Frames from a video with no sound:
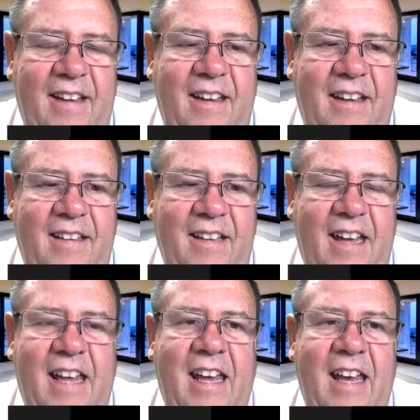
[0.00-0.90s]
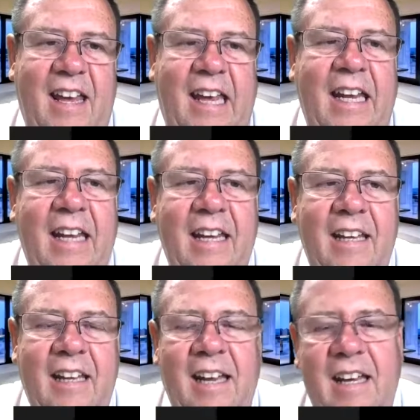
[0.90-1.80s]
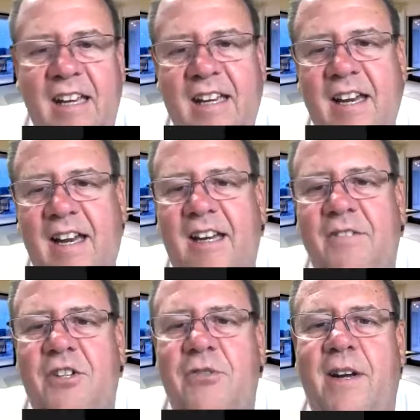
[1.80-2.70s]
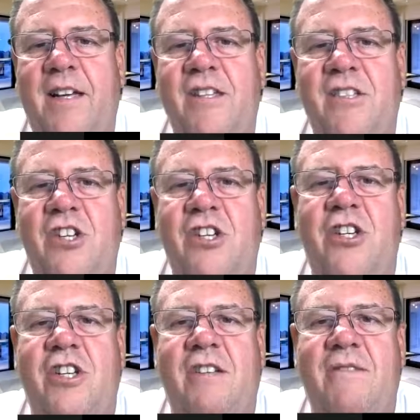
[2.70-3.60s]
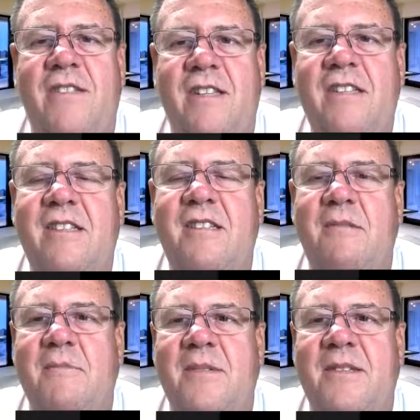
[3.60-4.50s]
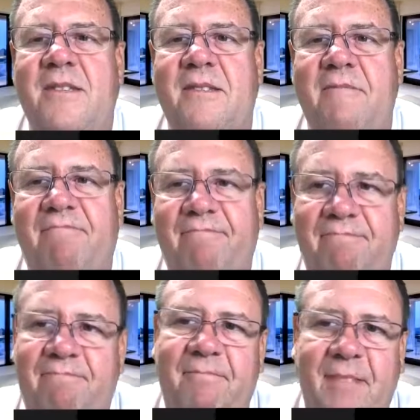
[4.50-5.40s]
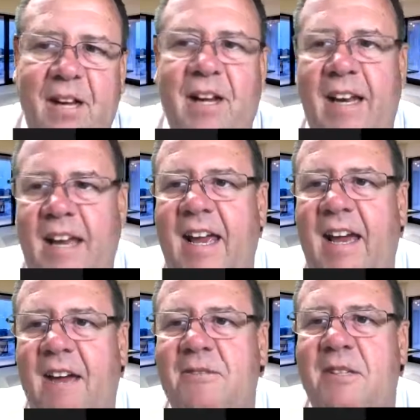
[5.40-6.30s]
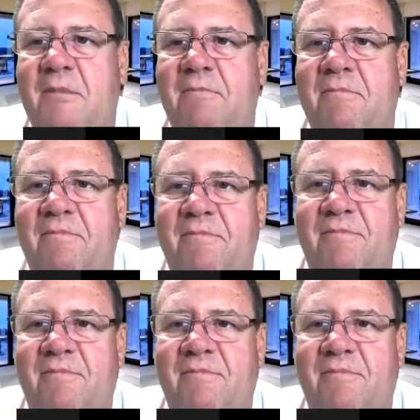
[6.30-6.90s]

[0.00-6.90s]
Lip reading: Yeah, any kind of a transition of systems, you're gonna have some